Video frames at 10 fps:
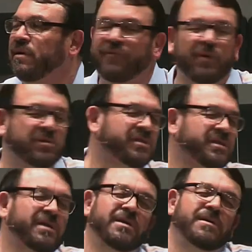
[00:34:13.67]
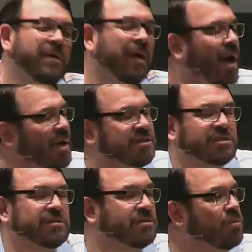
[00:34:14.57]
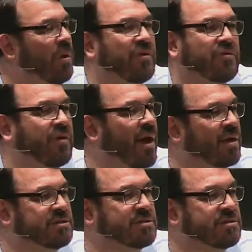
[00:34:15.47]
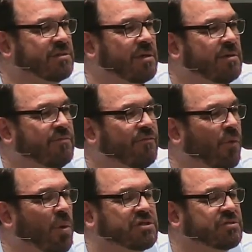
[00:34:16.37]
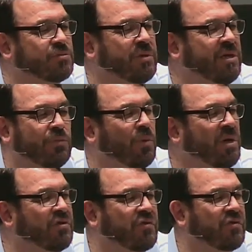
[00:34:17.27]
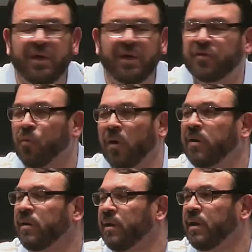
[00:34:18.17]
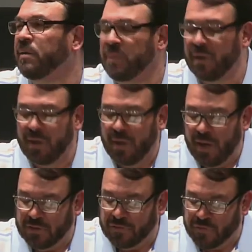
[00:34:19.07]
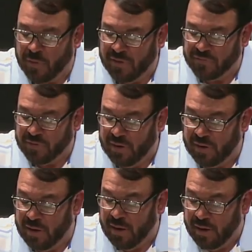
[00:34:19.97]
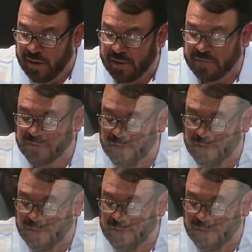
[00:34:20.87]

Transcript: Folks, God's with us. God's for us. We just need to run to Him and trust in His